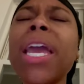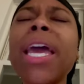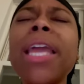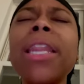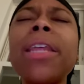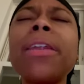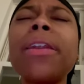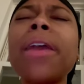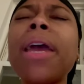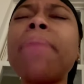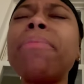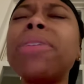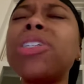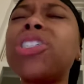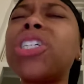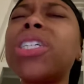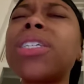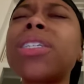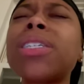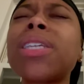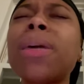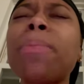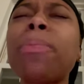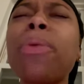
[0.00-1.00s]
In the name of
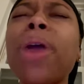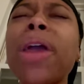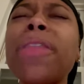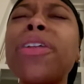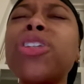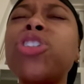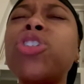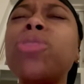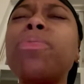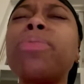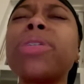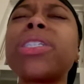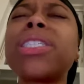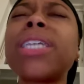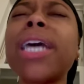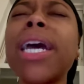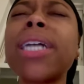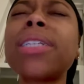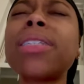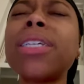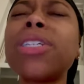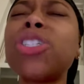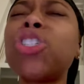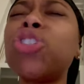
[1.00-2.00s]
Jesus, I pray that you
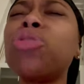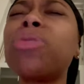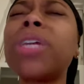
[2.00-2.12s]
protect us.